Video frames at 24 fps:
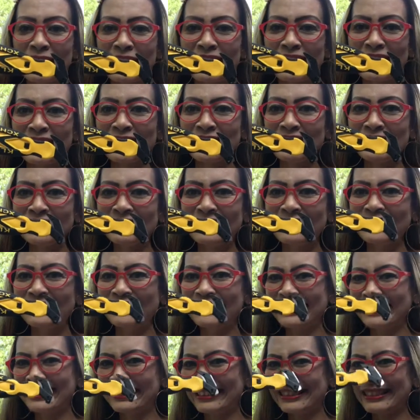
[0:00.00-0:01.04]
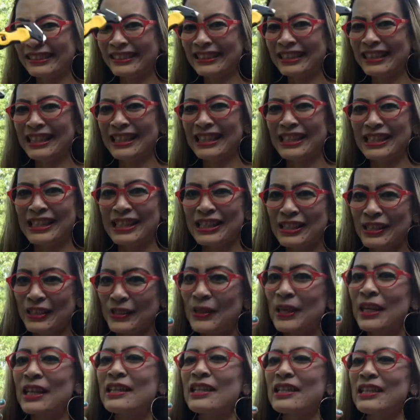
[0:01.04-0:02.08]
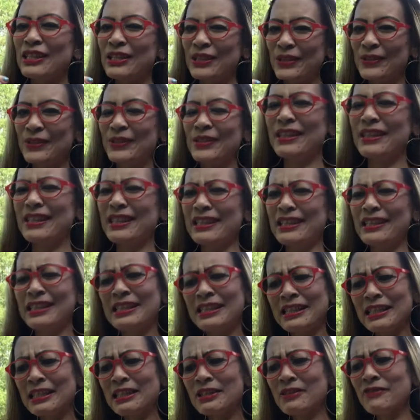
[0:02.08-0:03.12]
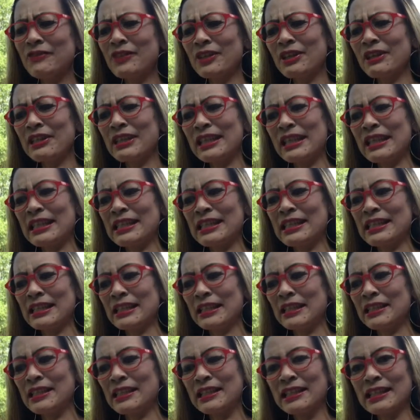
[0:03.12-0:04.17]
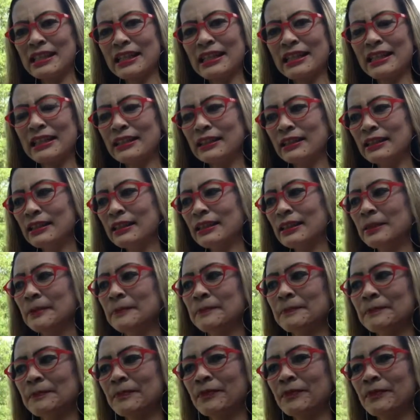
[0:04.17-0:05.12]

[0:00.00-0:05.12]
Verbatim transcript: yeah mm -hmm so I just this just very easy just a little